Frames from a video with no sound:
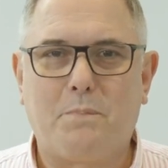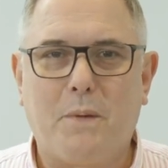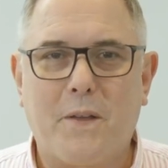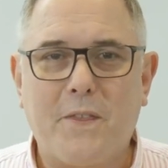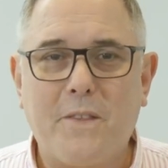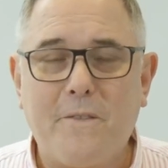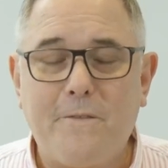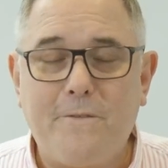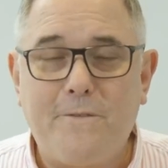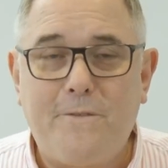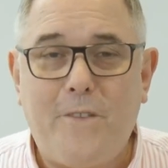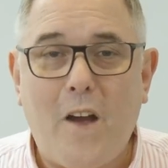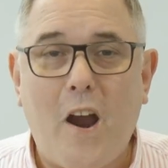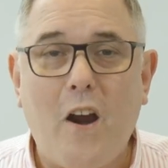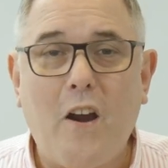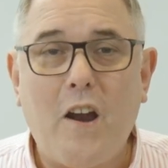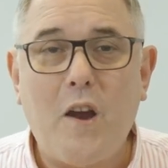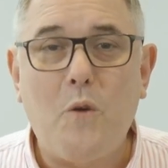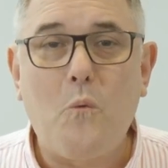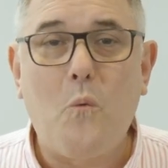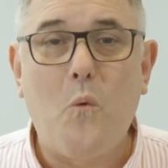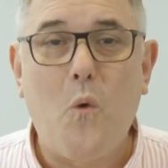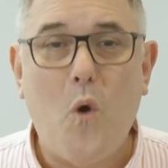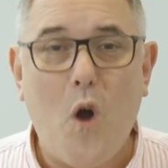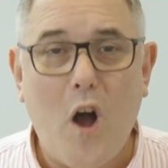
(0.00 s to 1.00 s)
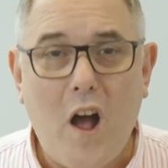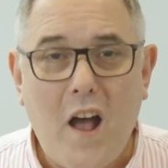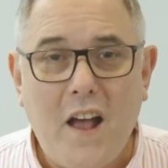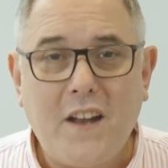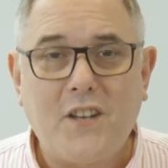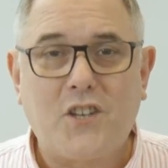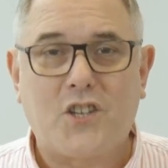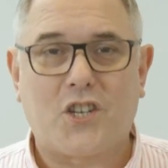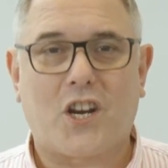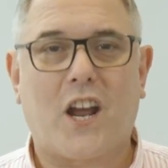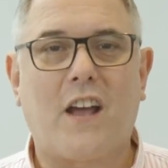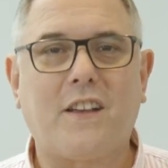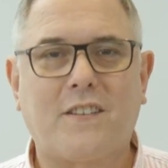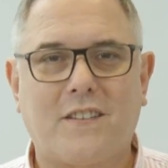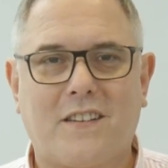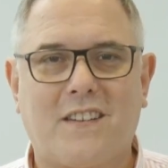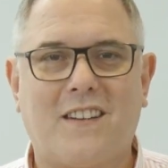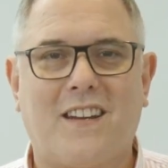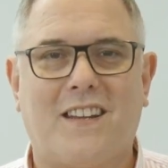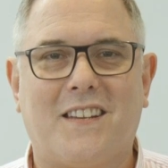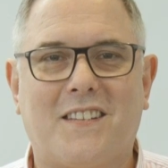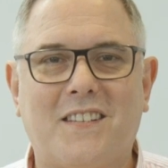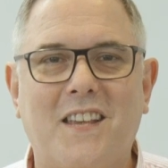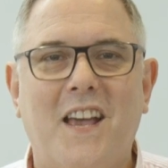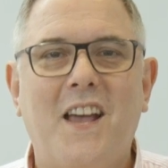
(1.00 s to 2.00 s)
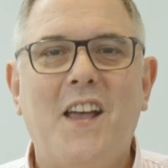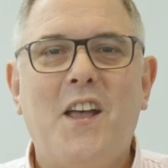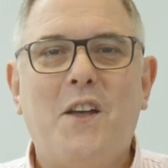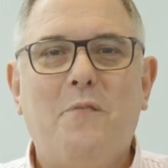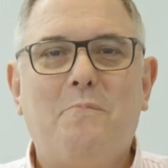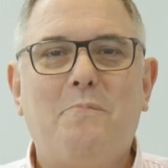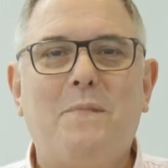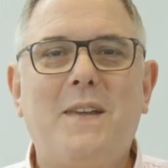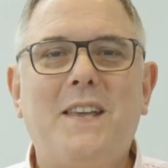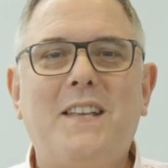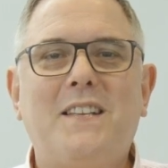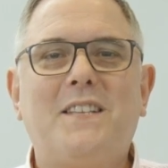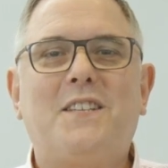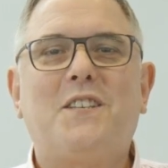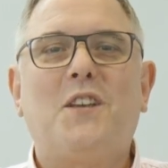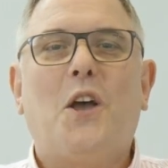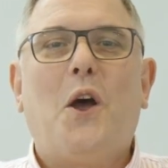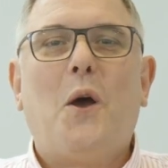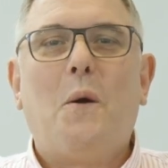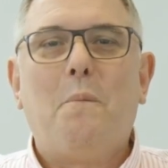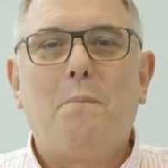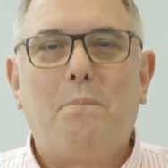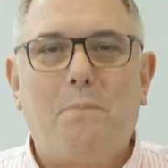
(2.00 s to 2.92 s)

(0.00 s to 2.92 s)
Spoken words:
but the very word justice means